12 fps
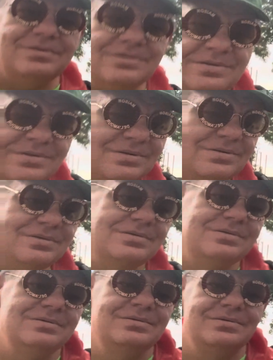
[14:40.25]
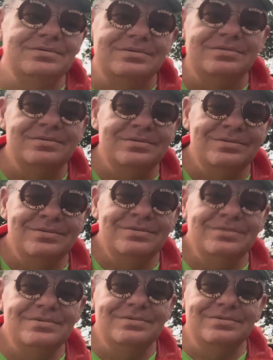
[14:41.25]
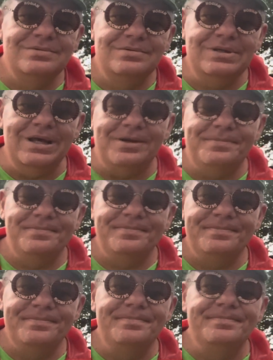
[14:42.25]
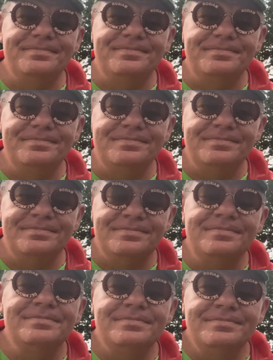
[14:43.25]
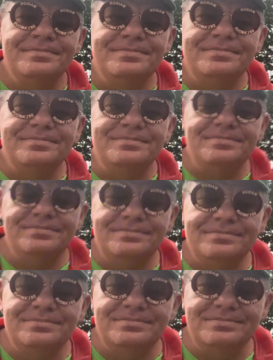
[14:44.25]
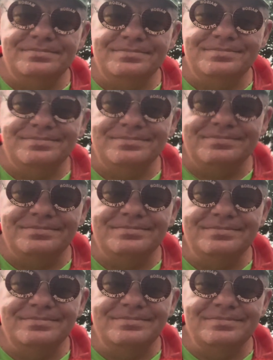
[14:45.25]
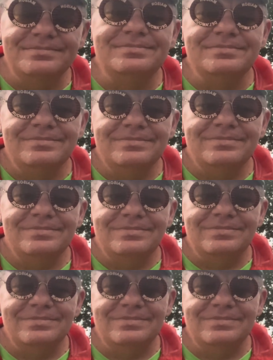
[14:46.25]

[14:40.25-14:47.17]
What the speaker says: This person isn't speaking.